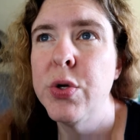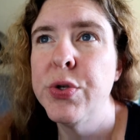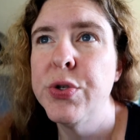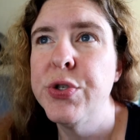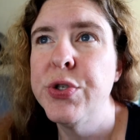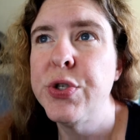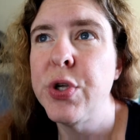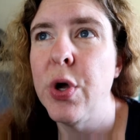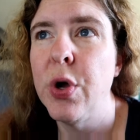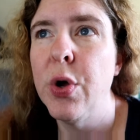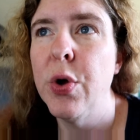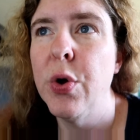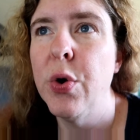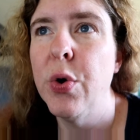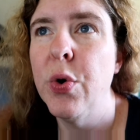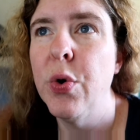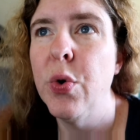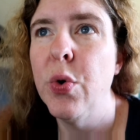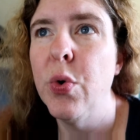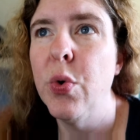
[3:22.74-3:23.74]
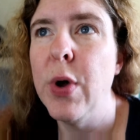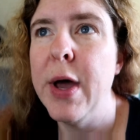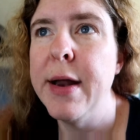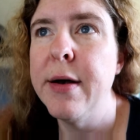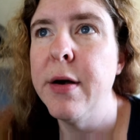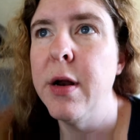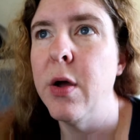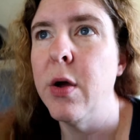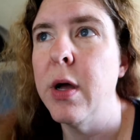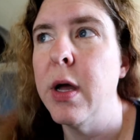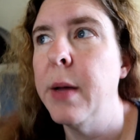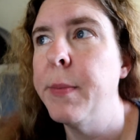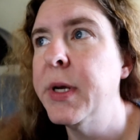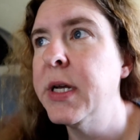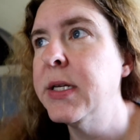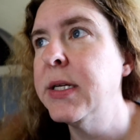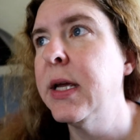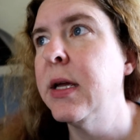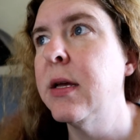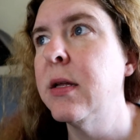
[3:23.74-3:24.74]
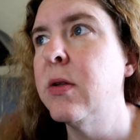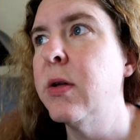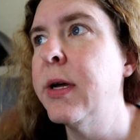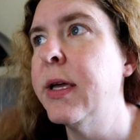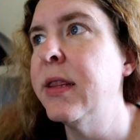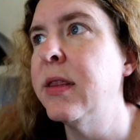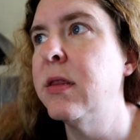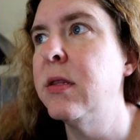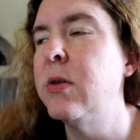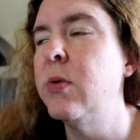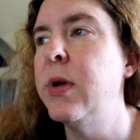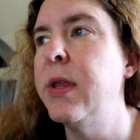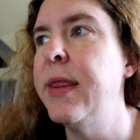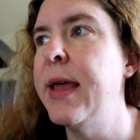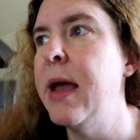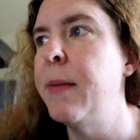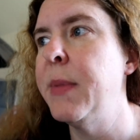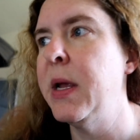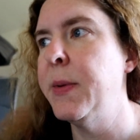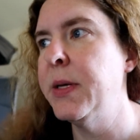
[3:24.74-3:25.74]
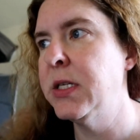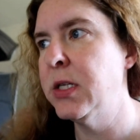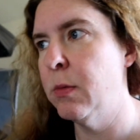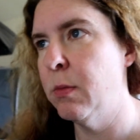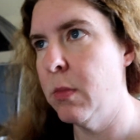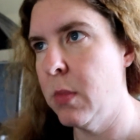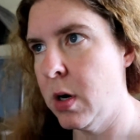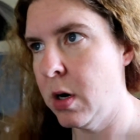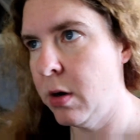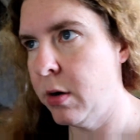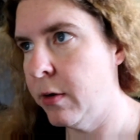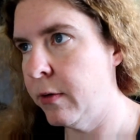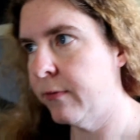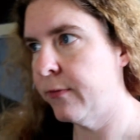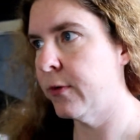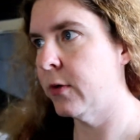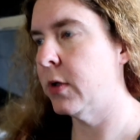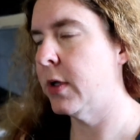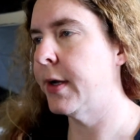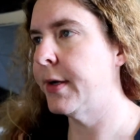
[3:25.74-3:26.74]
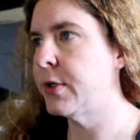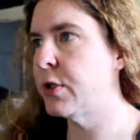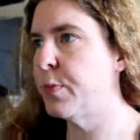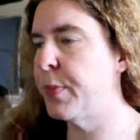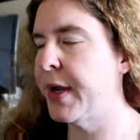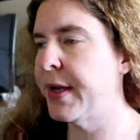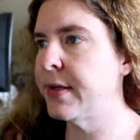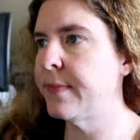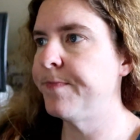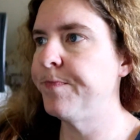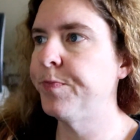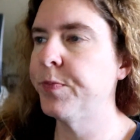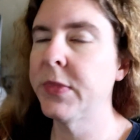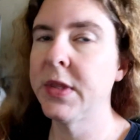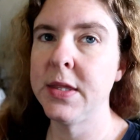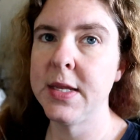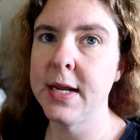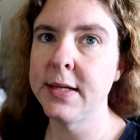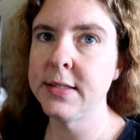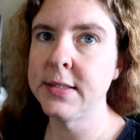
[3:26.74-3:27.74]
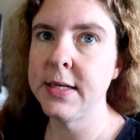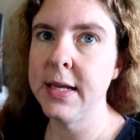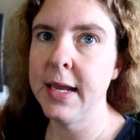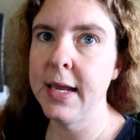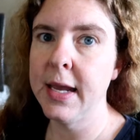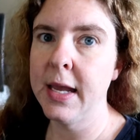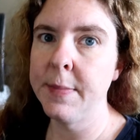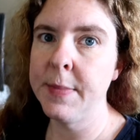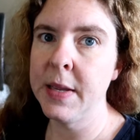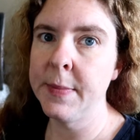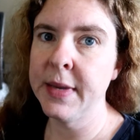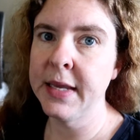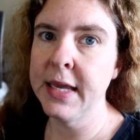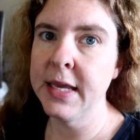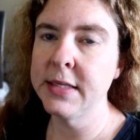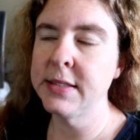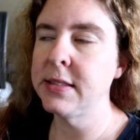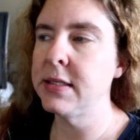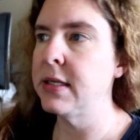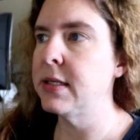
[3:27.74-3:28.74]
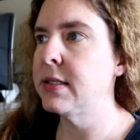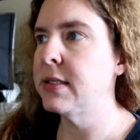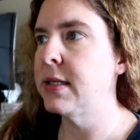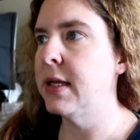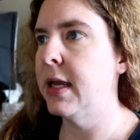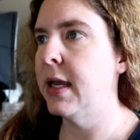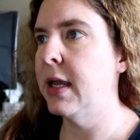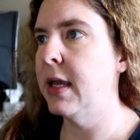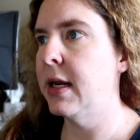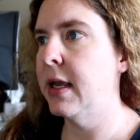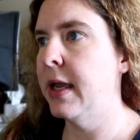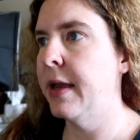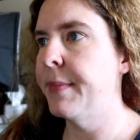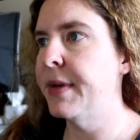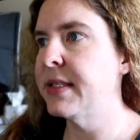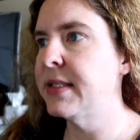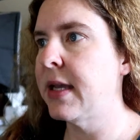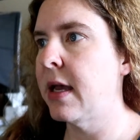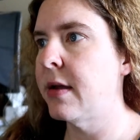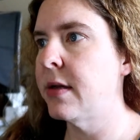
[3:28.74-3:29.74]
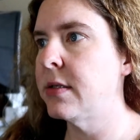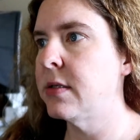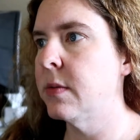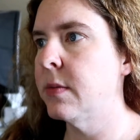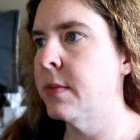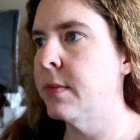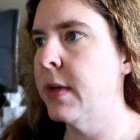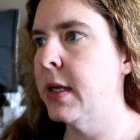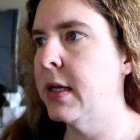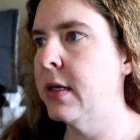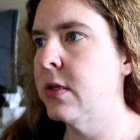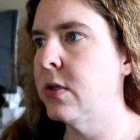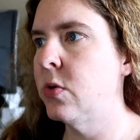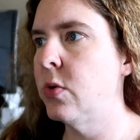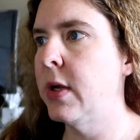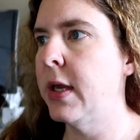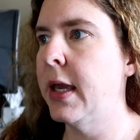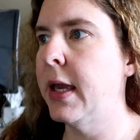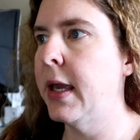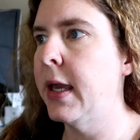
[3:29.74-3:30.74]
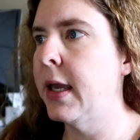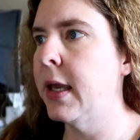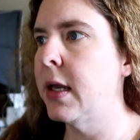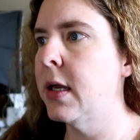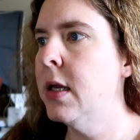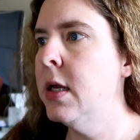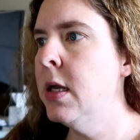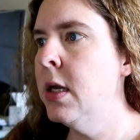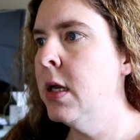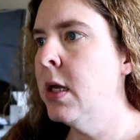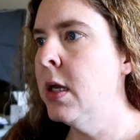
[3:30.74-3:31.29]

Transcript: So I don't know. I'm going to take a look at doing that maybe tomorrow for lunch, but not today. I made my quesadilla today and I had my salad. Someone might do a